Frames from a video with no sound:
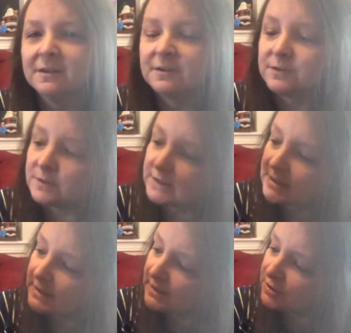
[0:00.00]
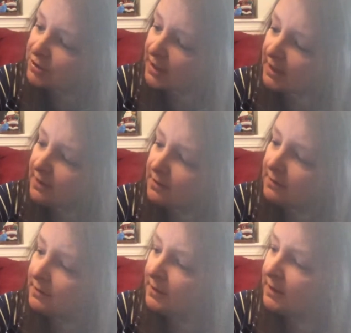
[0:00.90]
Do you see his shadow?
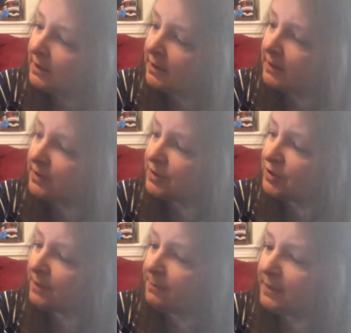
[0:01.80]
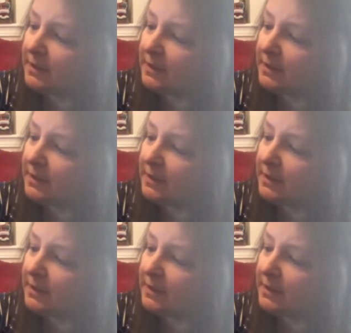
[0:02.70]
He's jumping